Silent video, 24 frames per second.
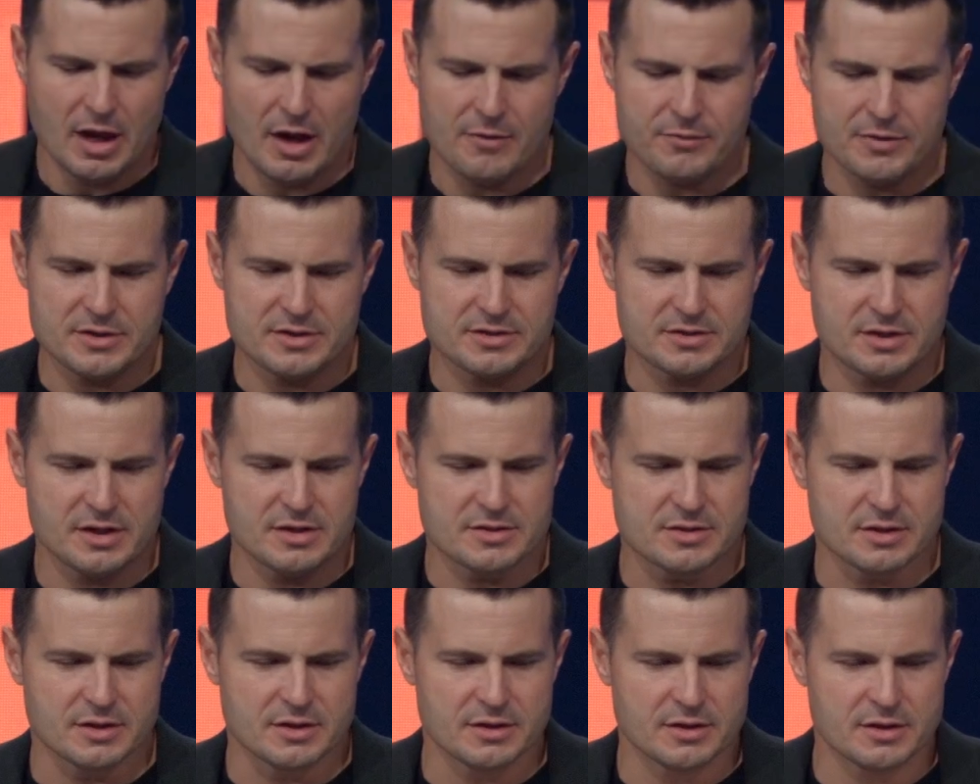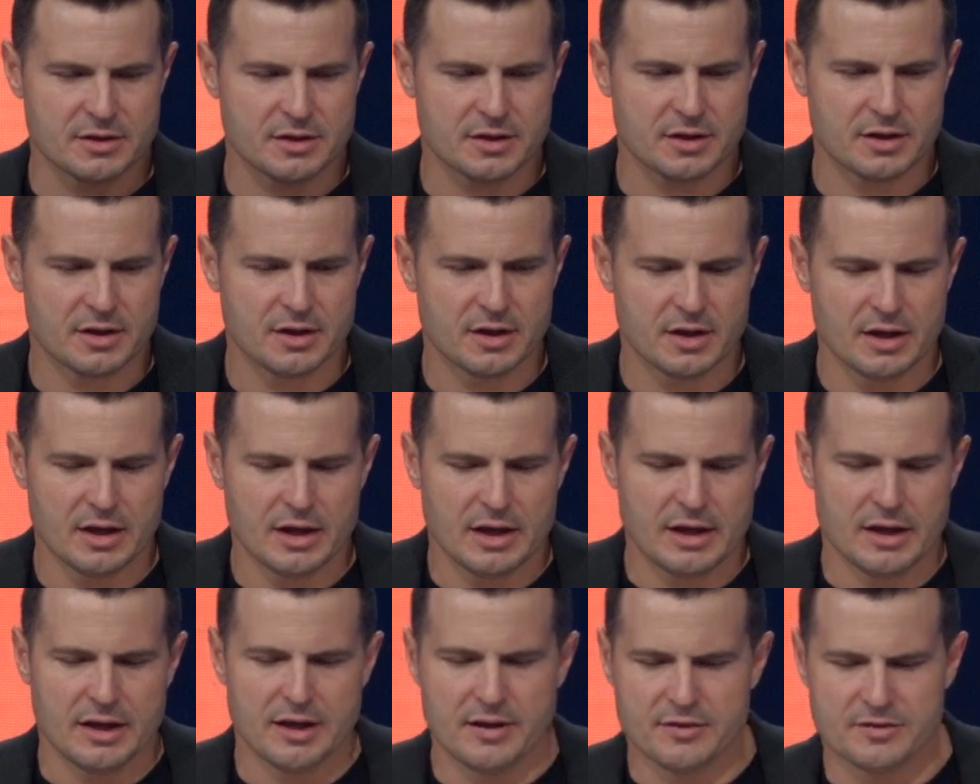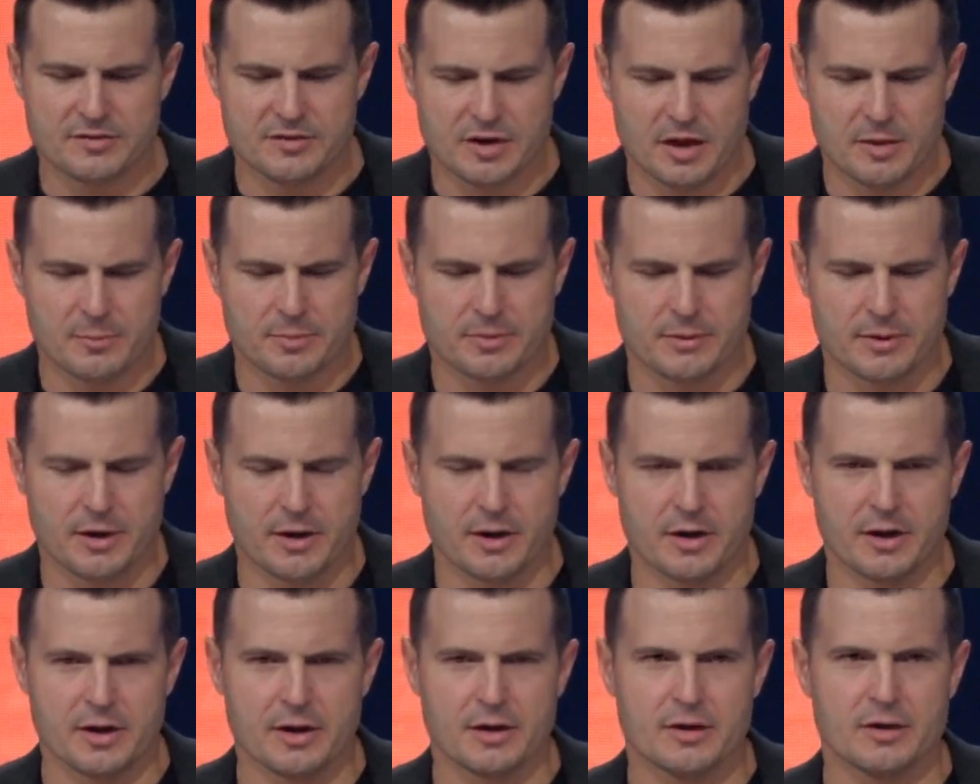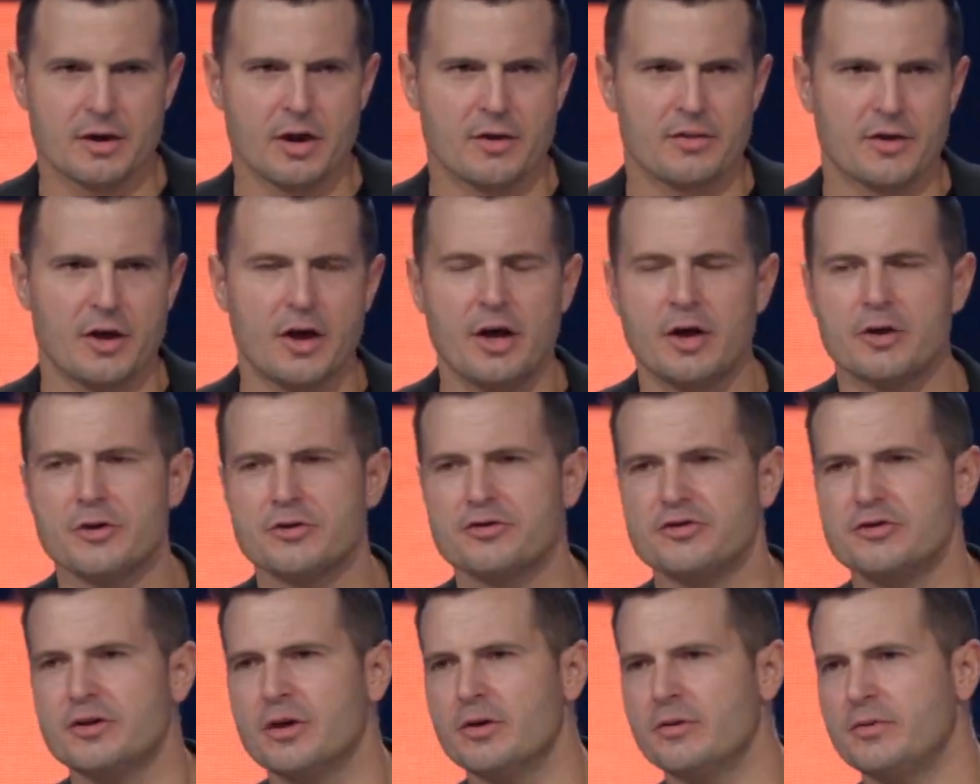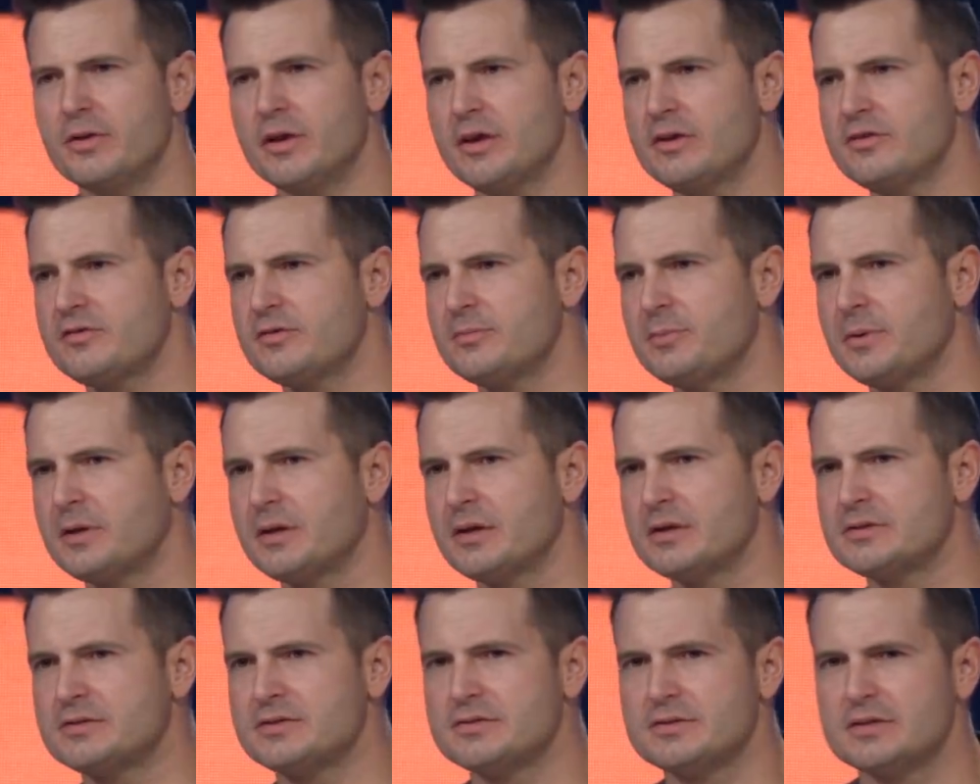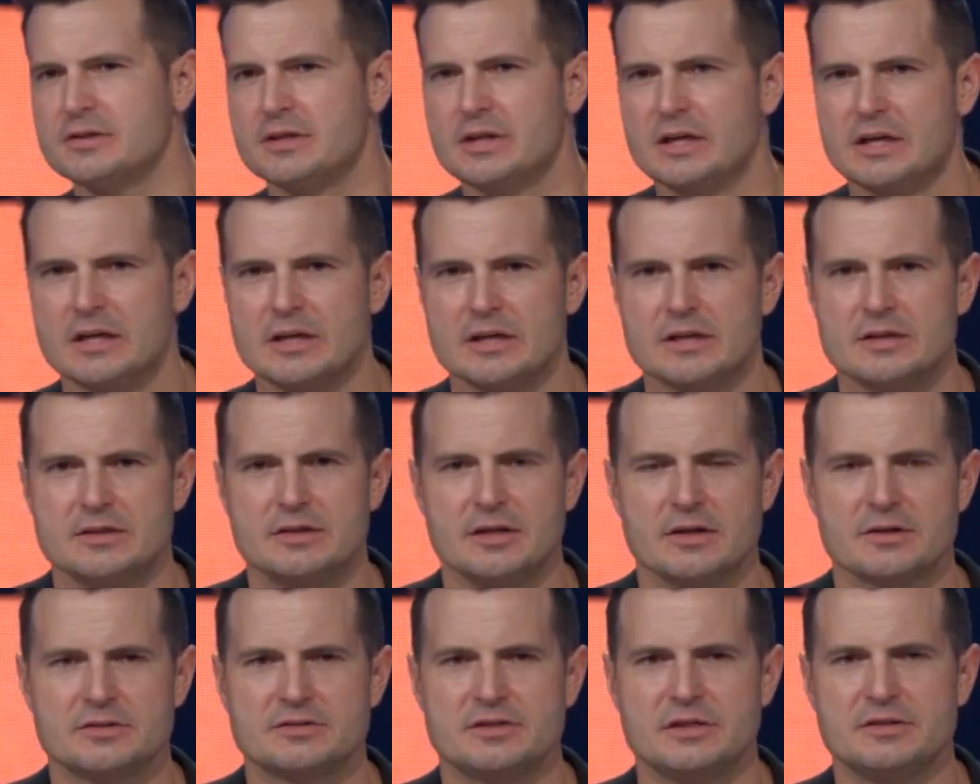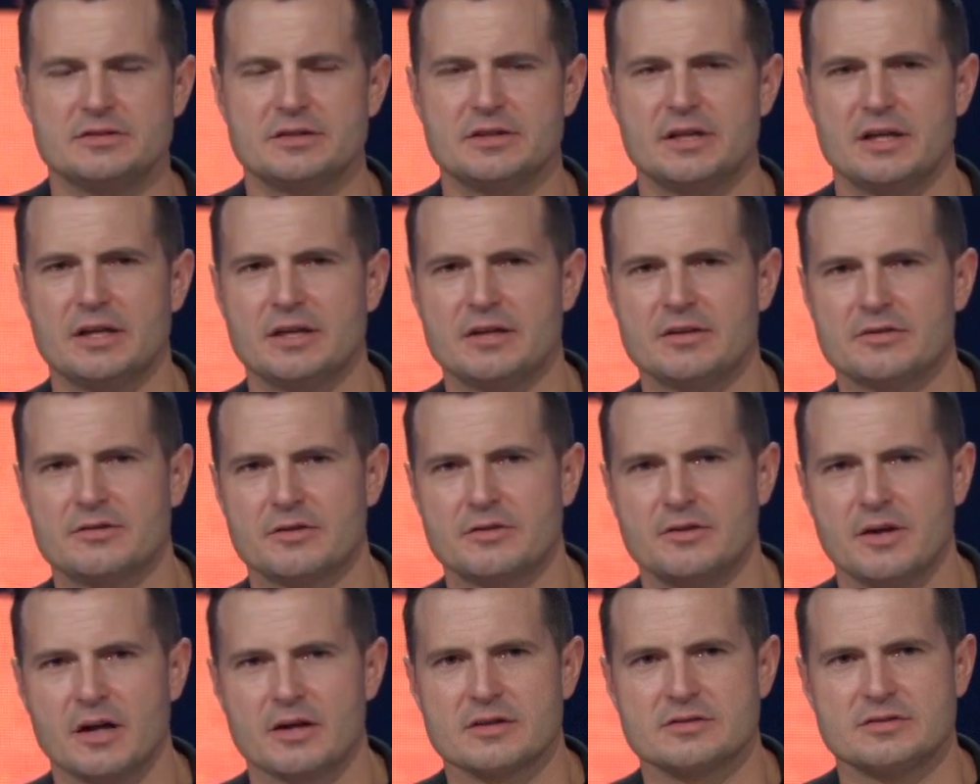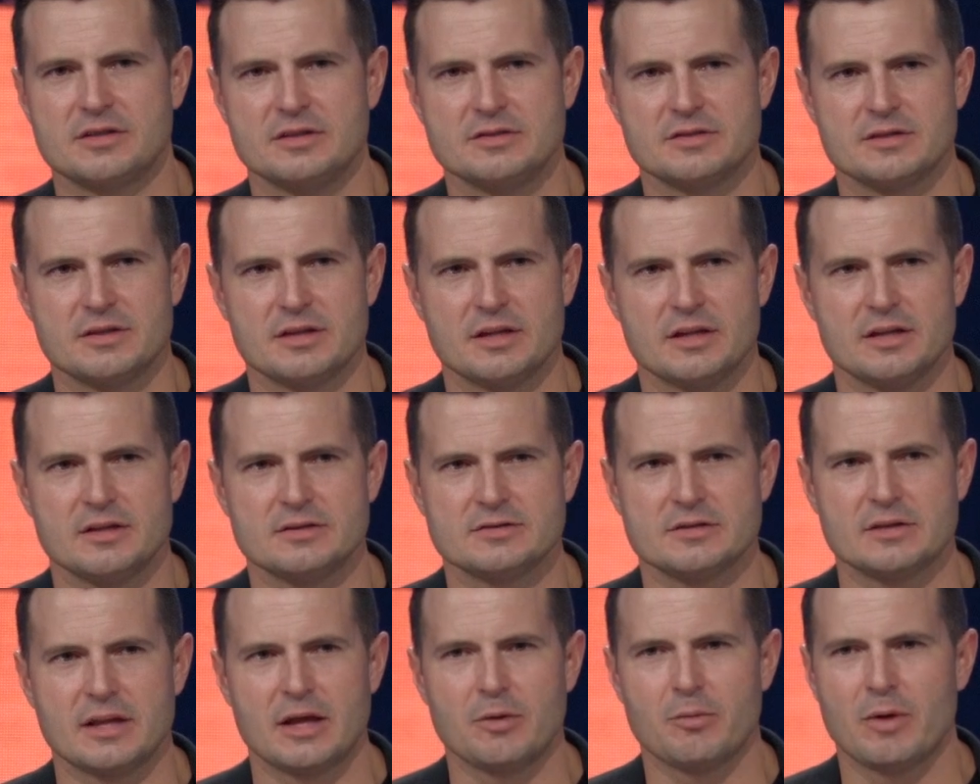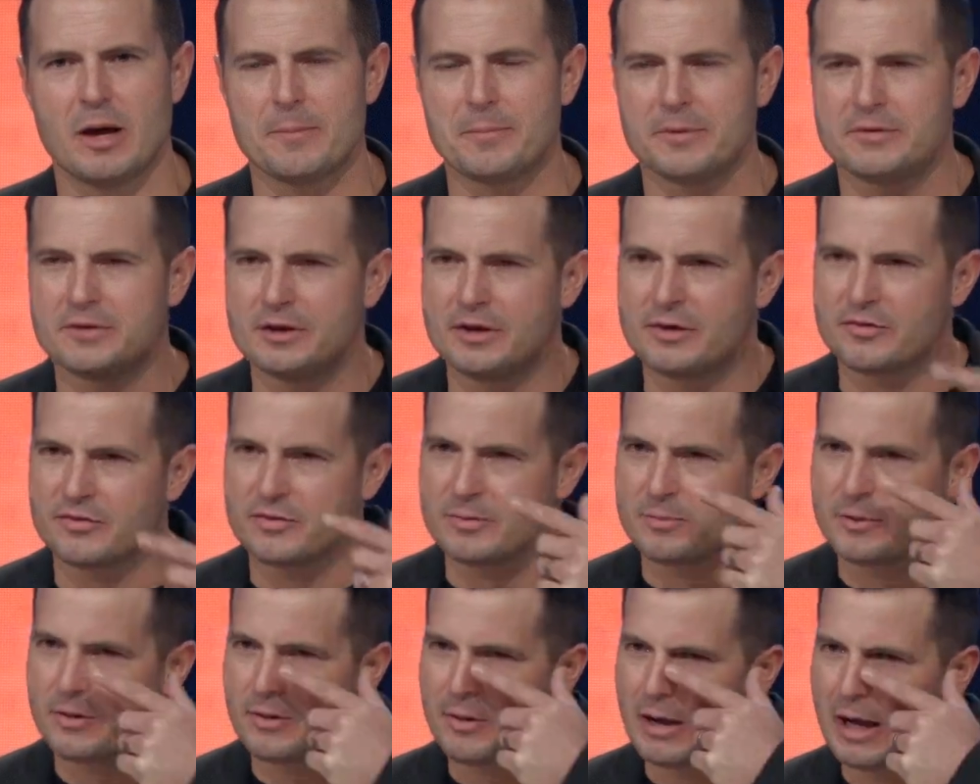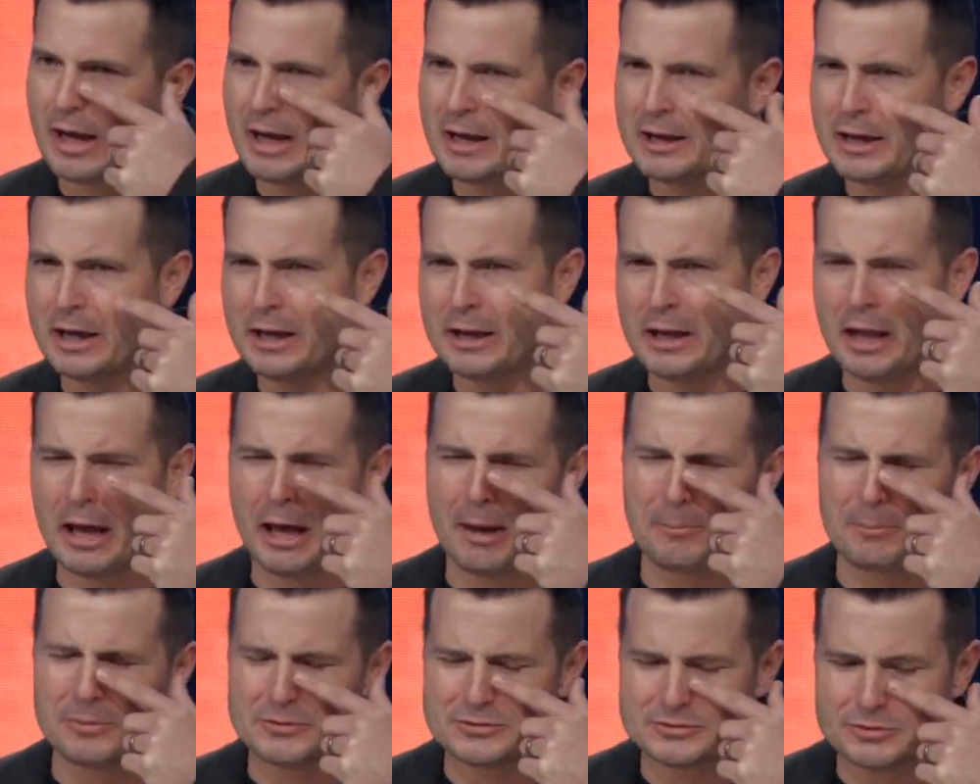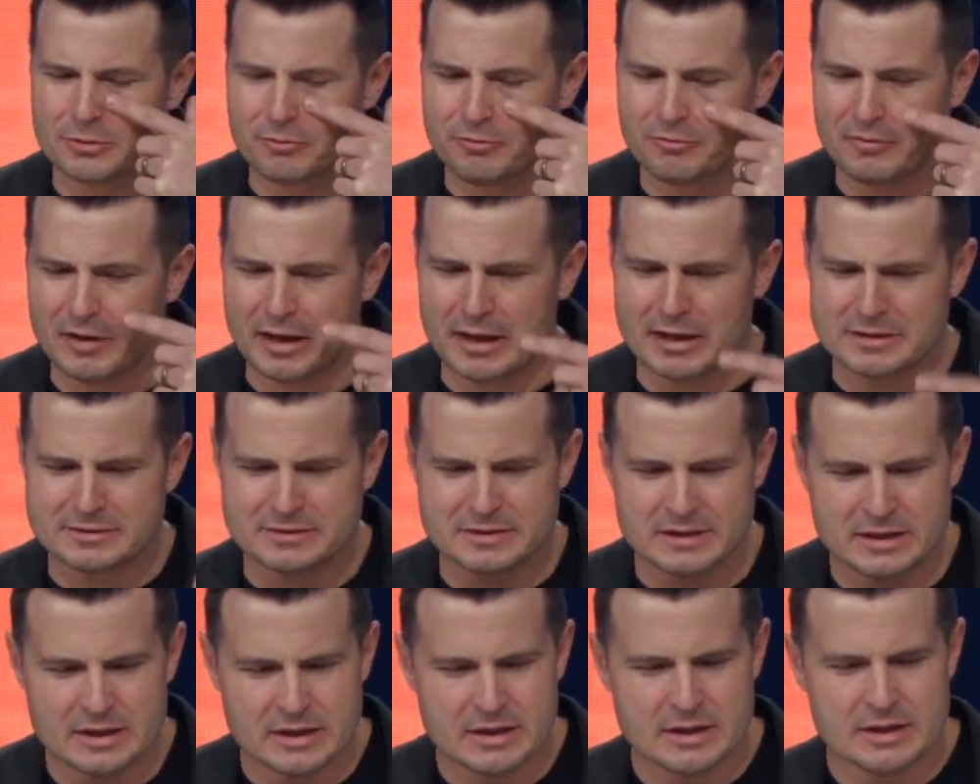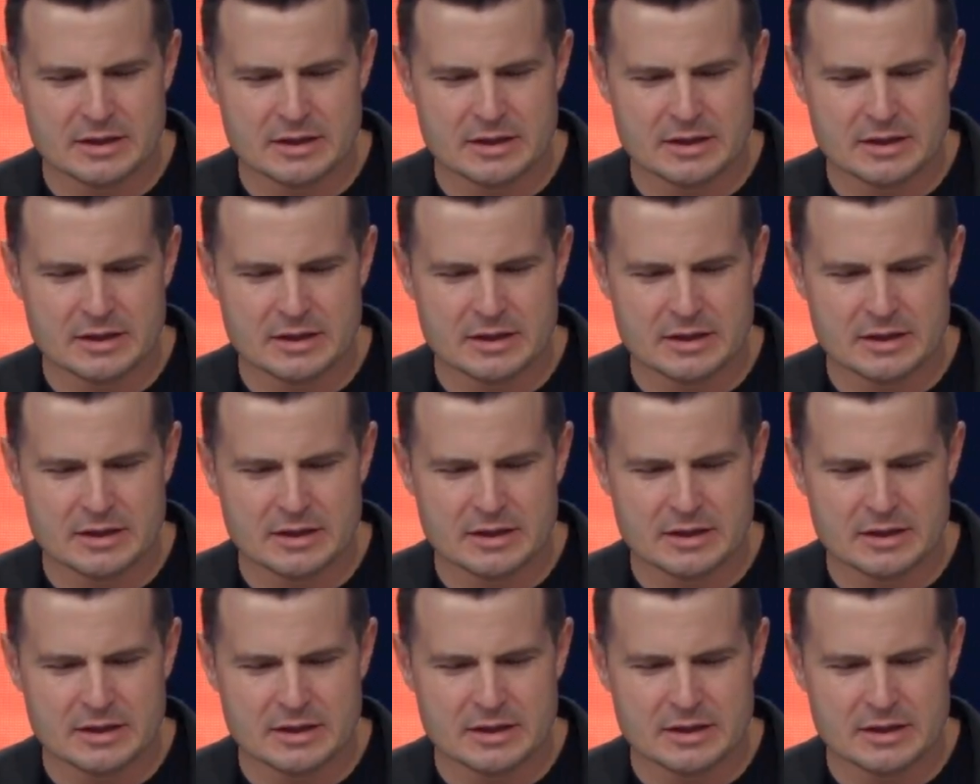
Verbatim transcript: Every season is temporary. All the hunters know this because deer season ends or duck season ends and they wipe a tear from their eye. It happens so fast.